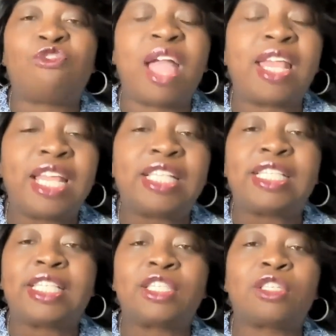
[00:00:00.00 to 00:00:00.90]

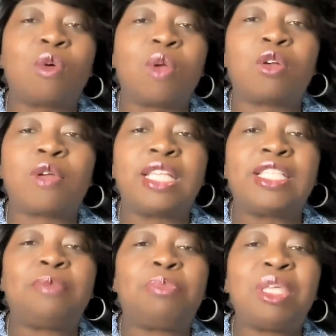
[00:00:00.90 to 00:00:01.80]
finances going
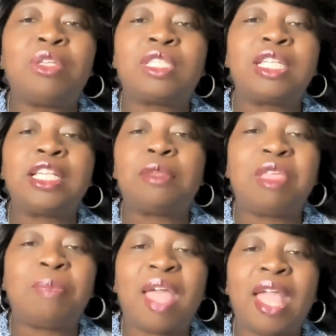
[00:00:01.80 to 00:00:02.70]
crazy, bills need to
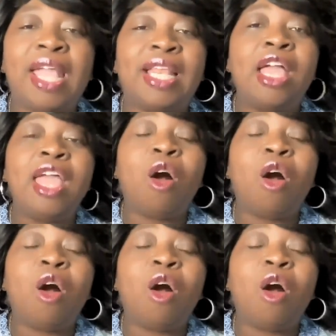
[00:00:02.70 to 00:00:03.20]
be paid,